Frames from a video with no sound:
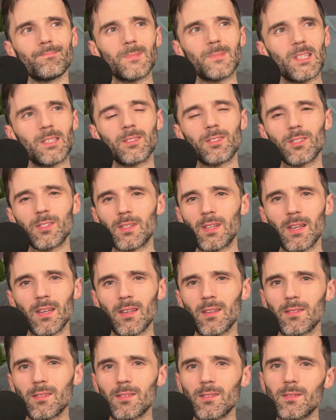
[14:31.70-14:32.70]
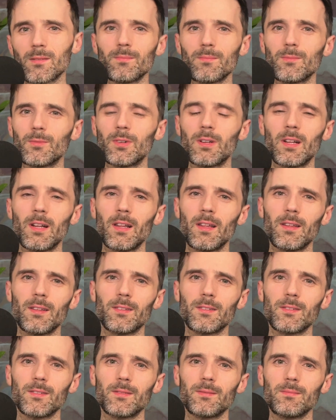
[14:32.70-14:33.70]
just is what it
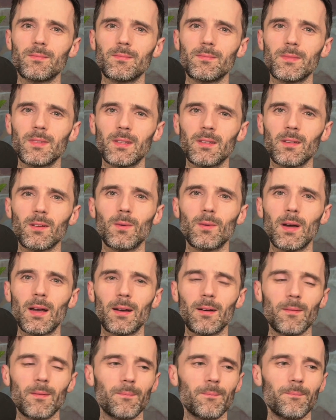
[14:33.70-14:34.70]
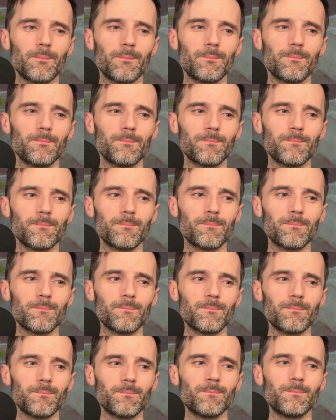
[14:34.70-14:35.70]
is. You're like, wow,
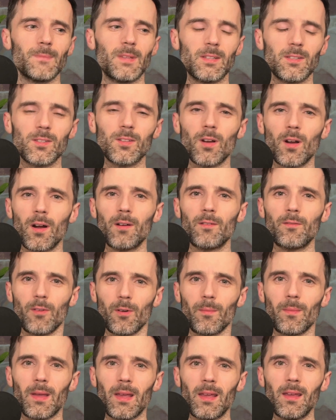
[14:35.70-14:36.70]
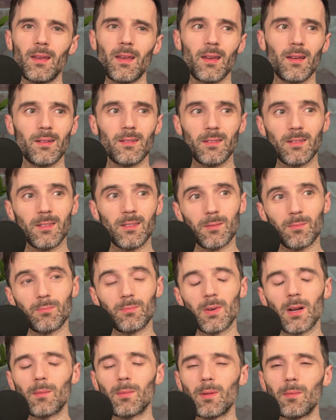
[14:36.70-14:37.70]
this is hard for me, and it's
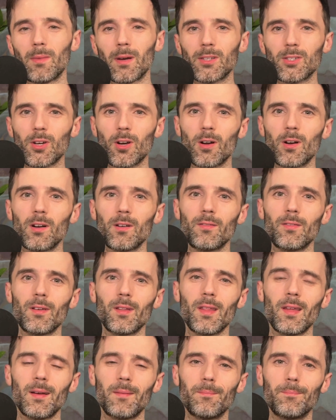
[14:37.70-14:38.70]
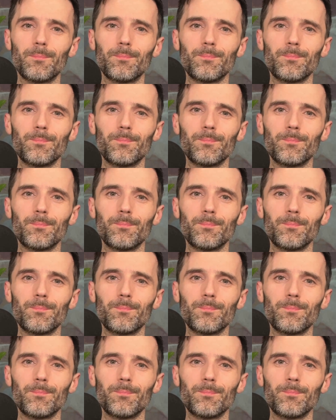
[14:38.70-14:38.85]
probably much harder for them.